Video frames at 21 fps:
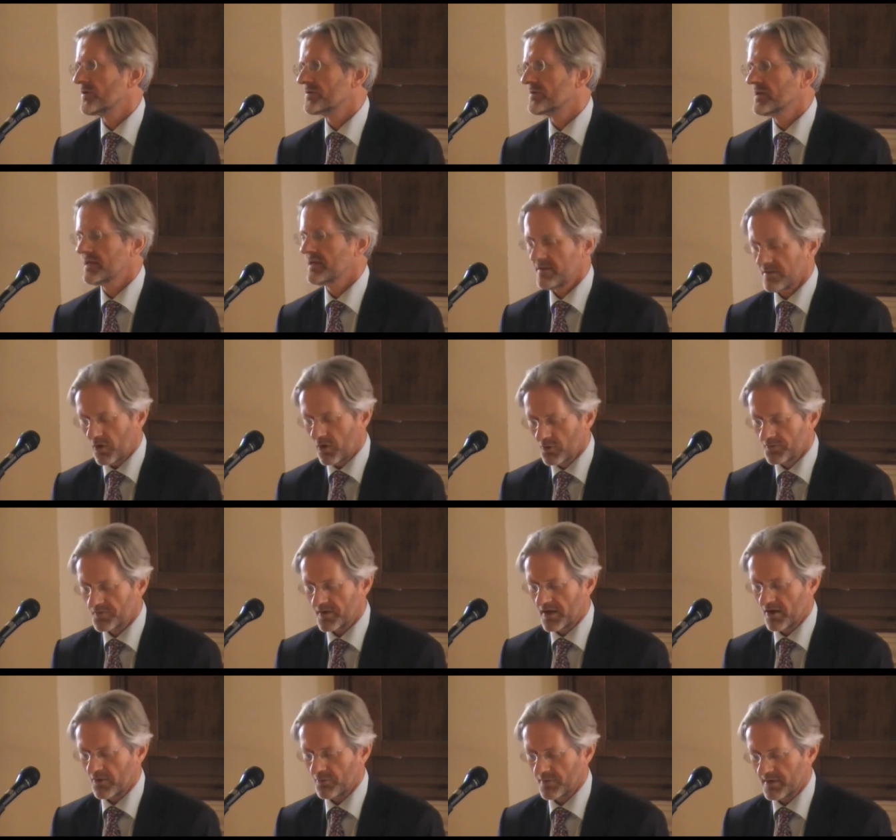certainly
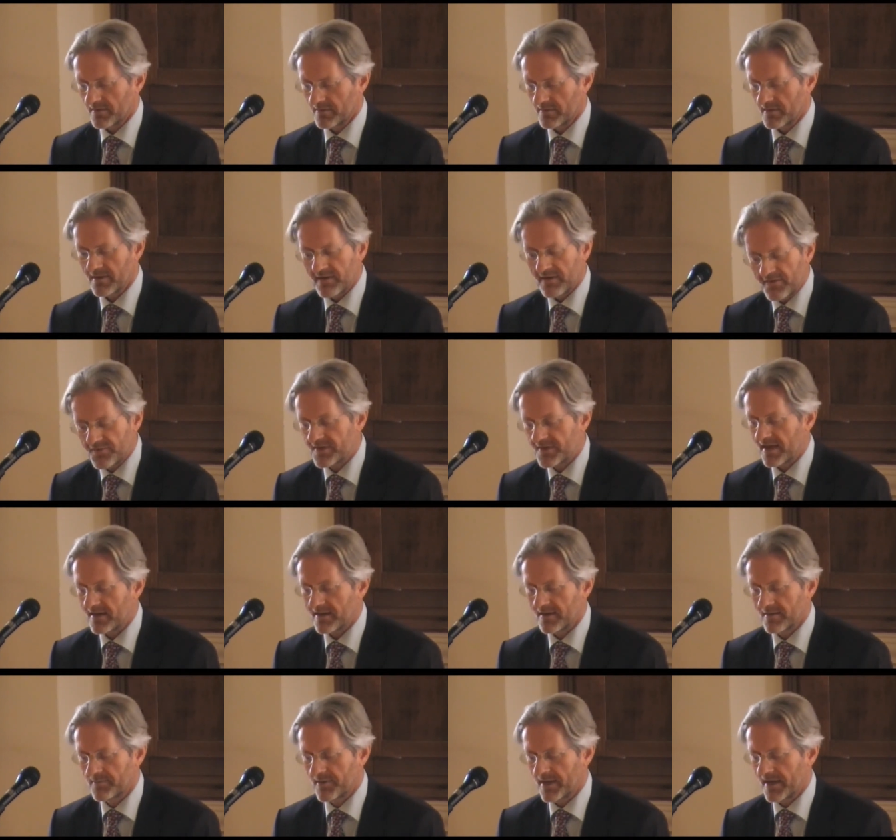ongoing, it is
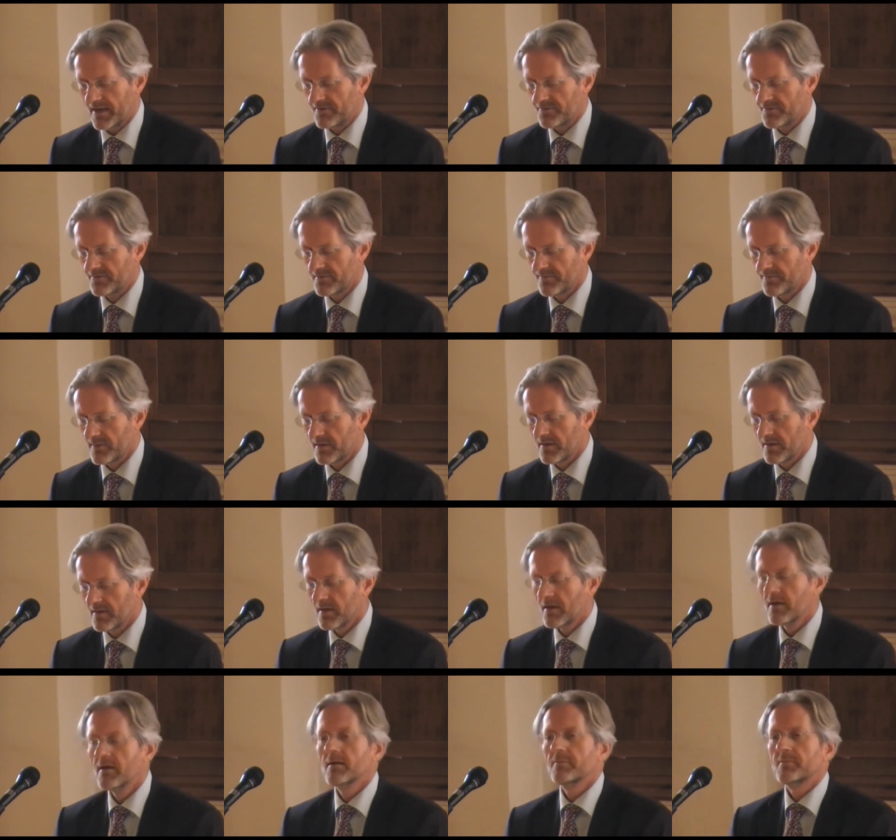taking place,
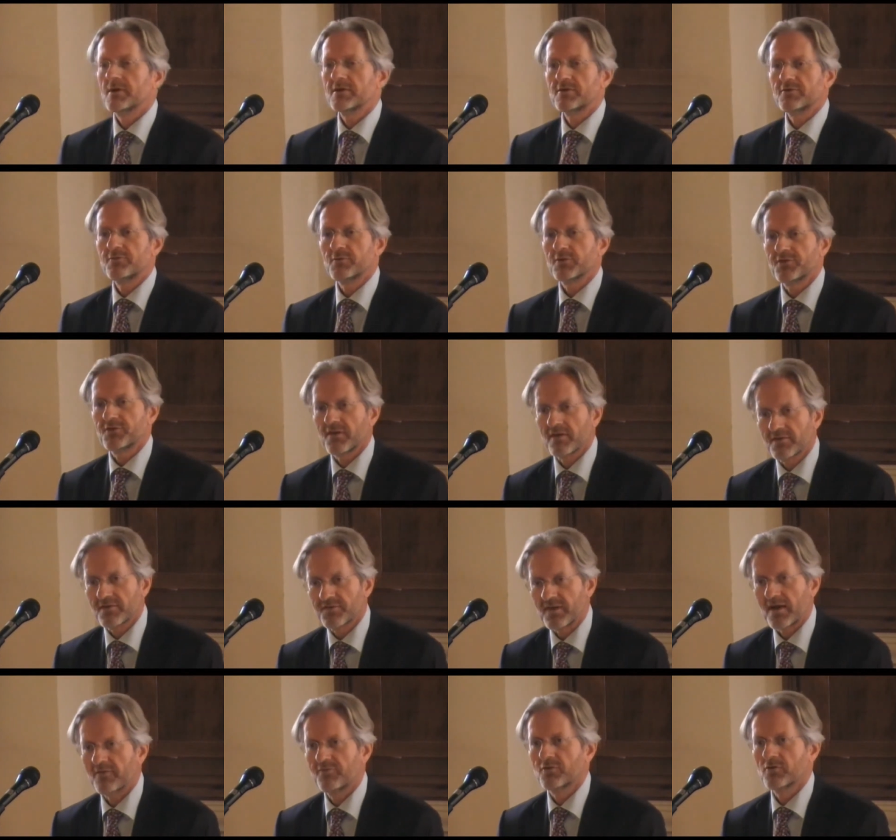but it will take
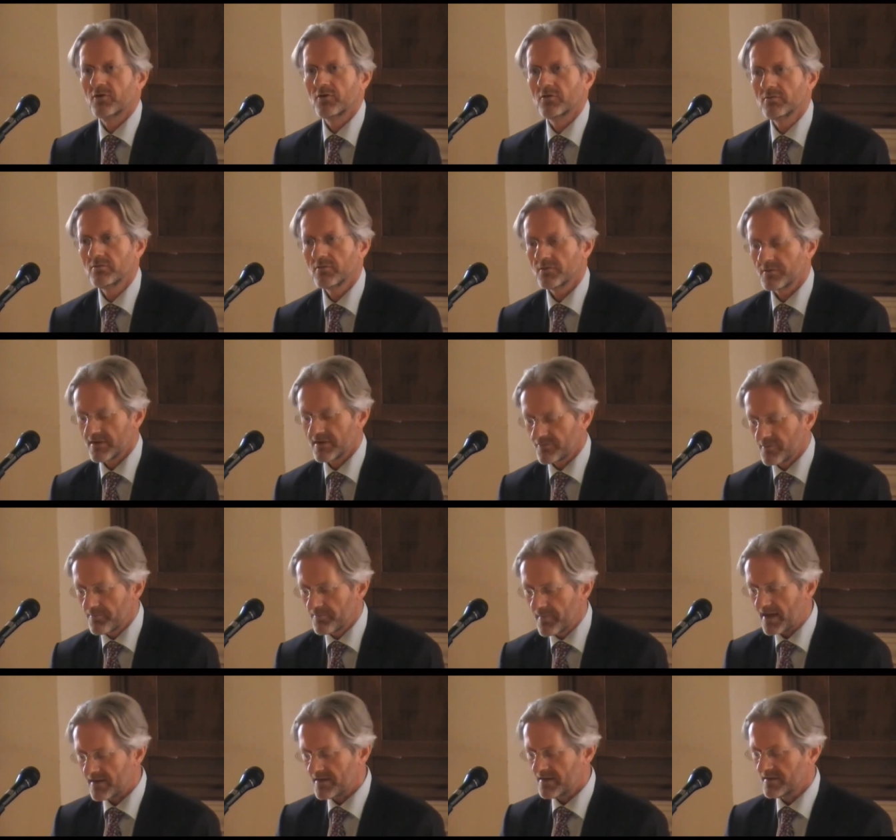several or
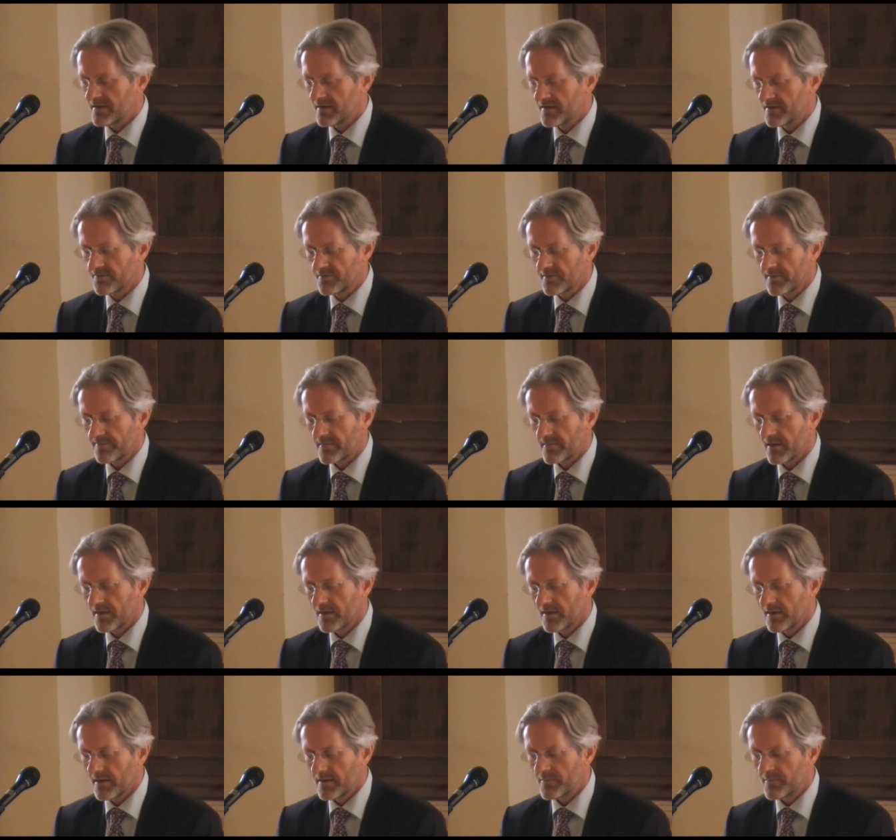even many years
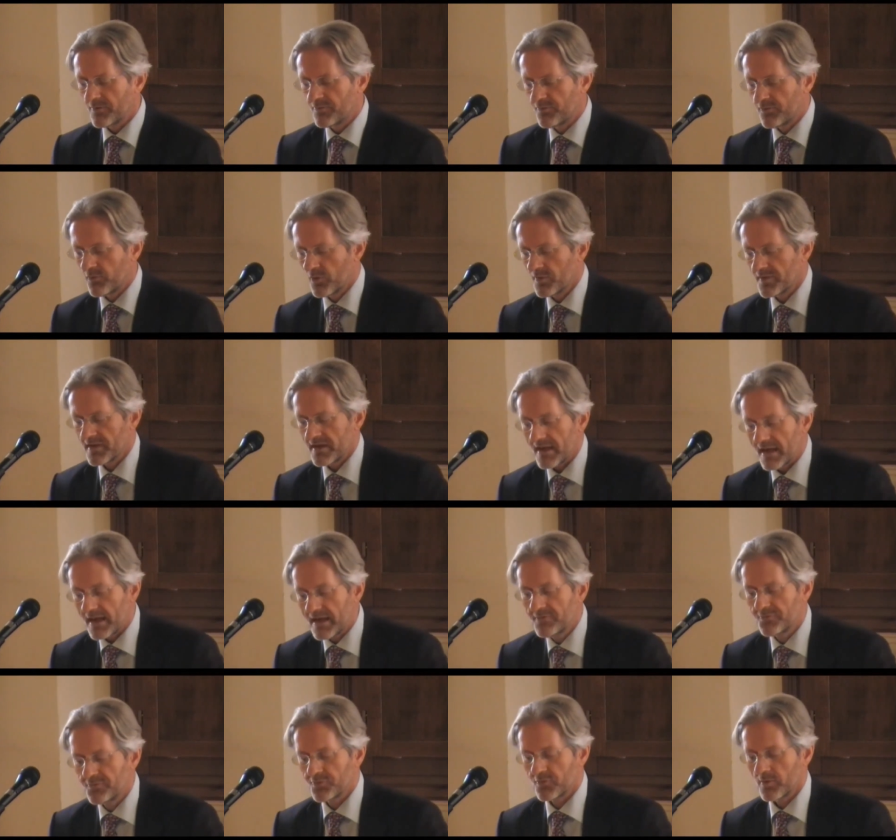before the
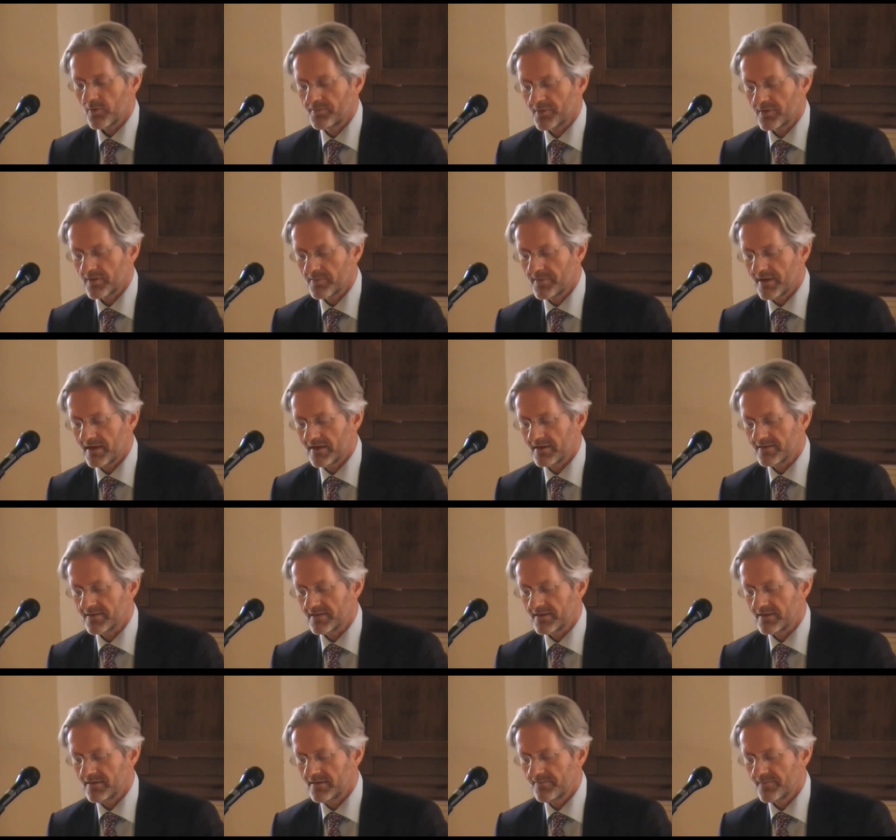
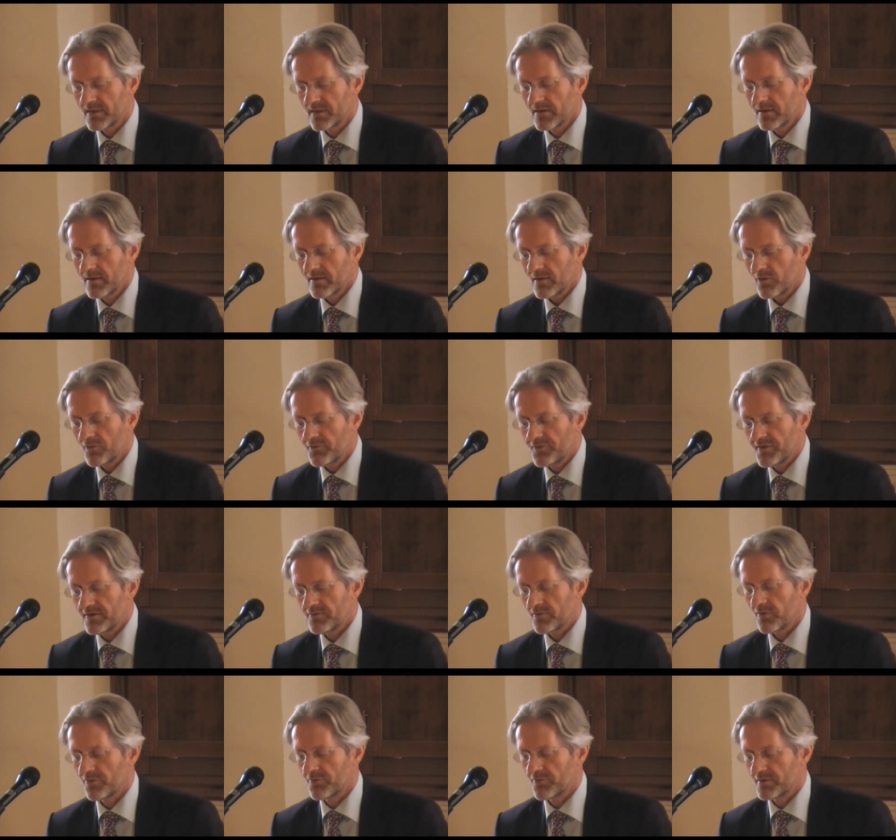interoperability of
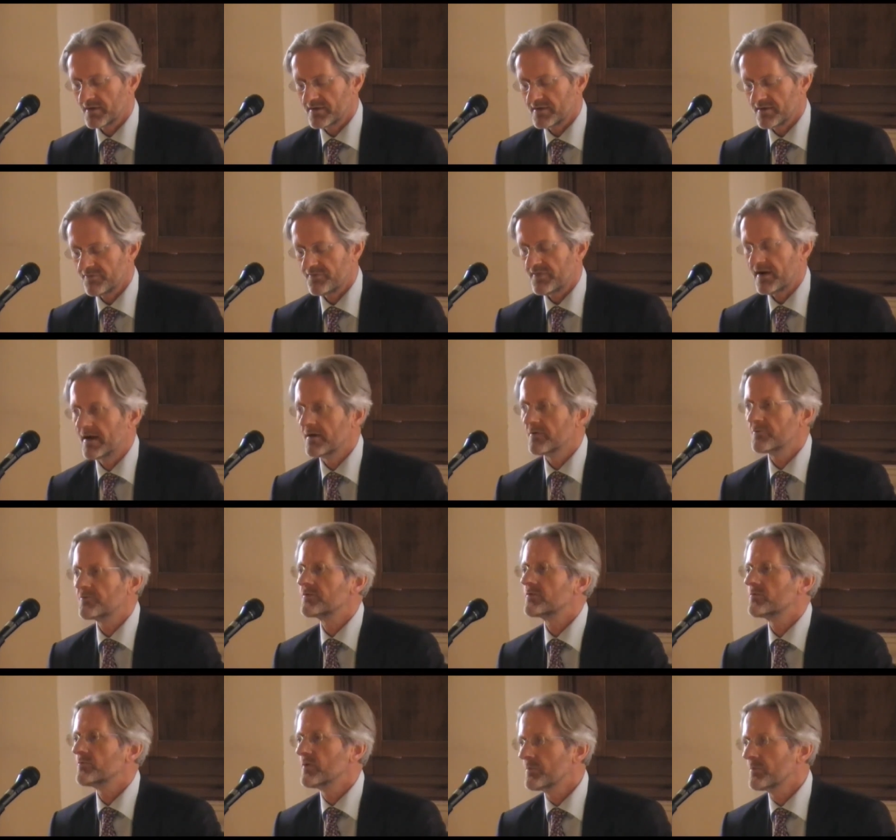these authority
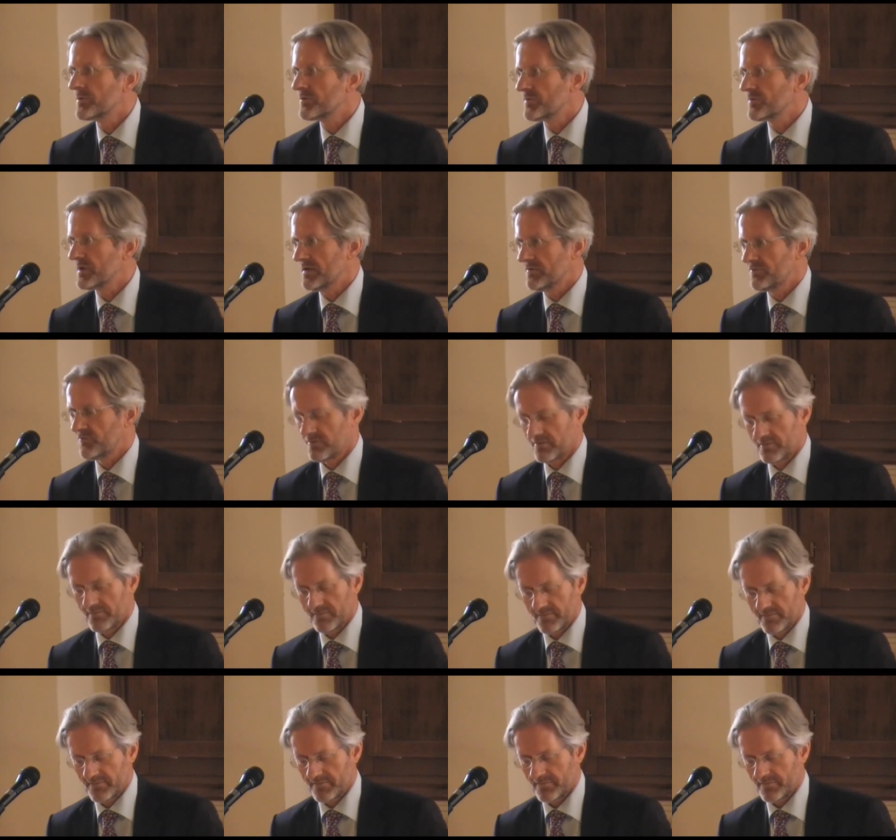files will be reached.